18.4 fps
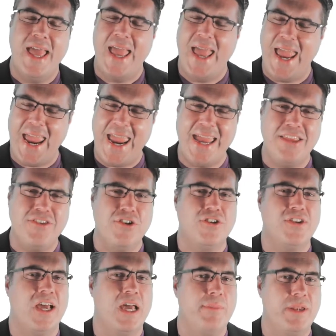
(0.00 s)
and your
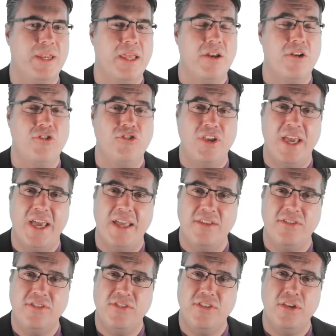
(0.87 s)
time and energy
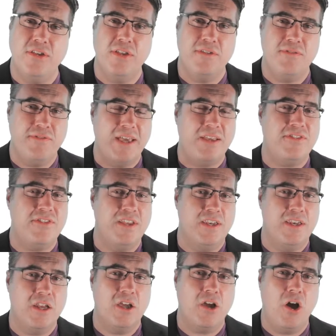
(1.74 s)
and still invest
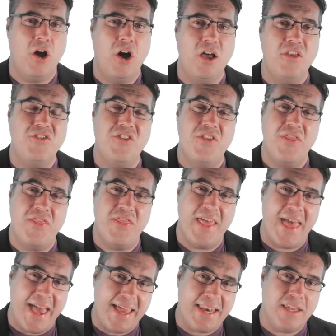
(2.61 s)
it in a cause,
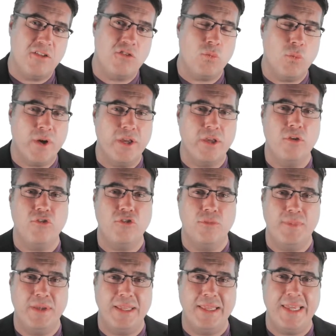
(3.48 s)
that is where you
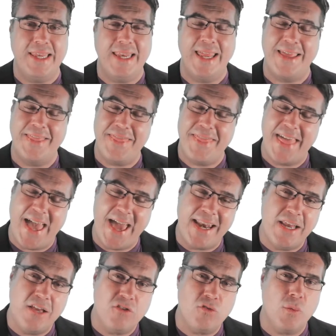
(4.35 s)
should be leading.
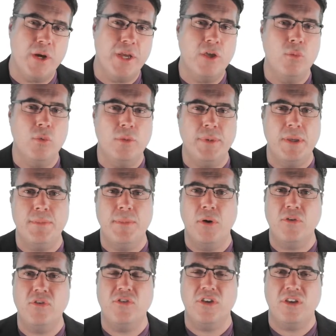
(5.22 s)
That is where you will be
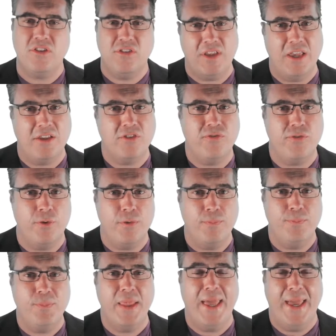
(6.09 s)
most
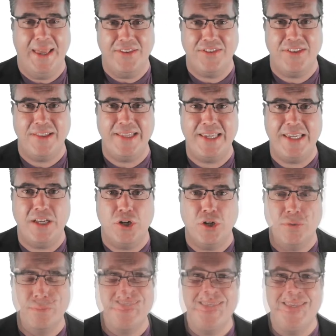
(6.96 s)
successful as a leader.
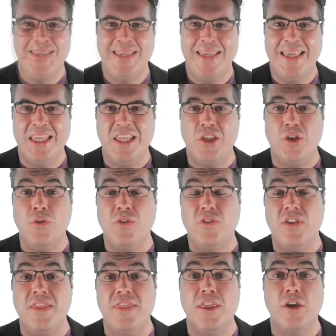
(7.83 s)
You
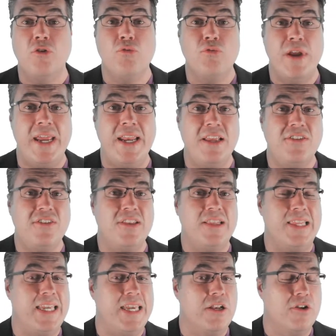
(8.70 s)
see, the
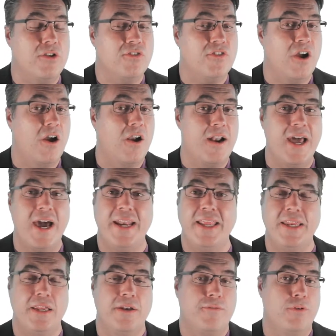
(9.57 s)
greatest leaders are not
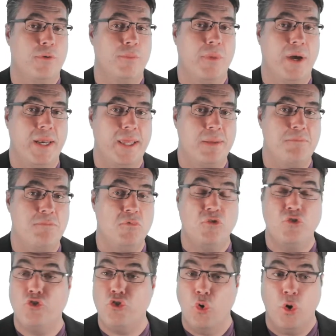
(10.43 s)
in it for money.
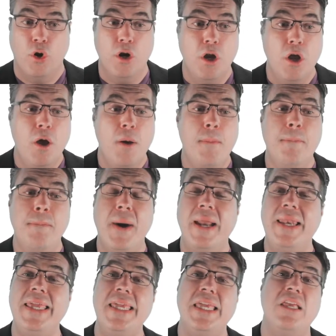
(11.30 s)
Sure,
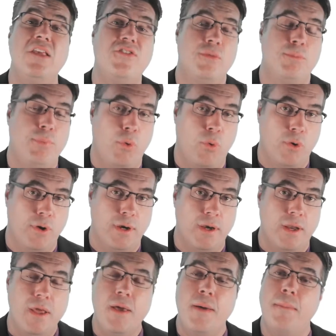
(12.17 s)
money is
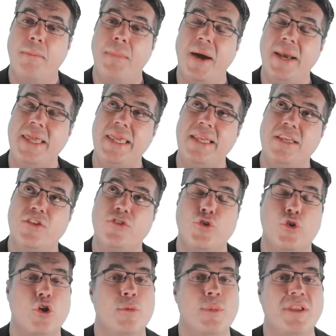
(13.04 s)
important. Money
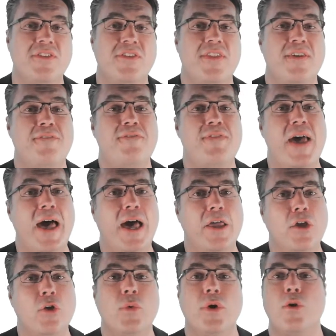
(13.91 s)
determines the
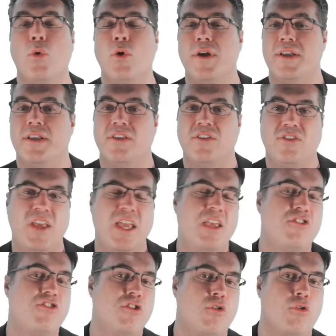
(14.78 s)
value an
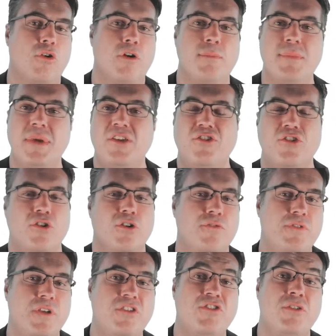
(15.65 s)
organization or a mission
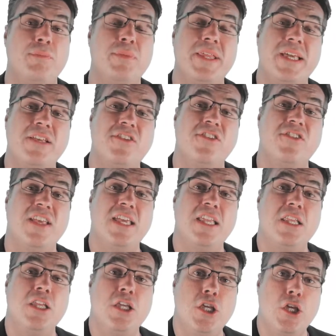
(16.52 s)
or vision places
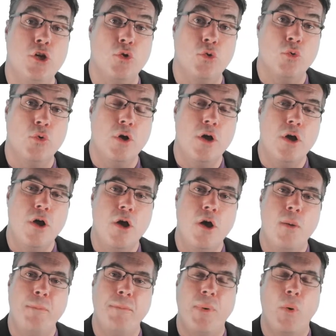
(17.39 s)
in you.
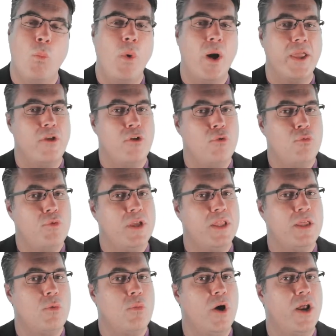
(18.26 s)
But what you
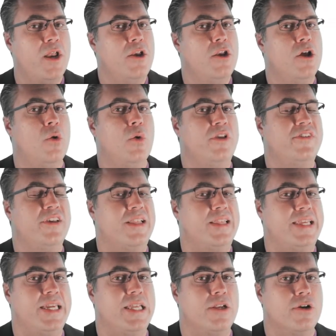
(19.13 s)
really want to know as a
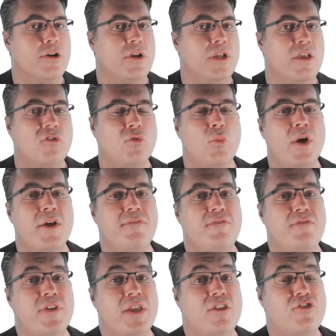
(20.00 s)
leader is what
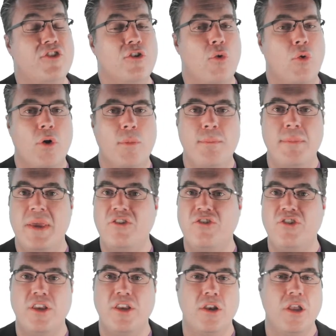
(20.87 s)
vision or
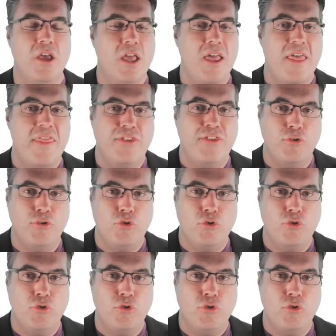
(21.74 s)
mission do